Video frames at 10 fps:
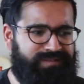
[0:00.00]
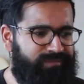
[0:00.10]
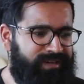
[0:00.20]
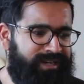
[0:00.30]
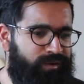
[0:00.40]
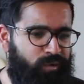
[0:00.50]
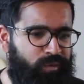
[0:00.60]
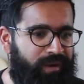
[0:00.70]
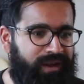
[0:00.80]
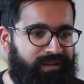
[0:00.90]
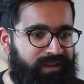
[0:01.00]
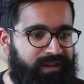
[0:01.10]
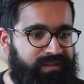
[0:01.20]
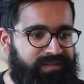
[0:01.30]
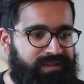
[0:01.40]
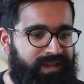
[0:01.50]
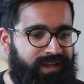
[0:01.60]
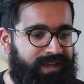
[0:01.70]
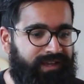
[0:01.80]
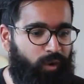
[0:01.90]
It's really cool, man. And
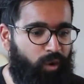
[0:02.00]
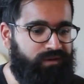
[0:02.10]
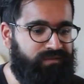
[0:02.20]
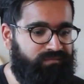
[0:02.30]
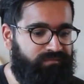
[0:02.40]
it got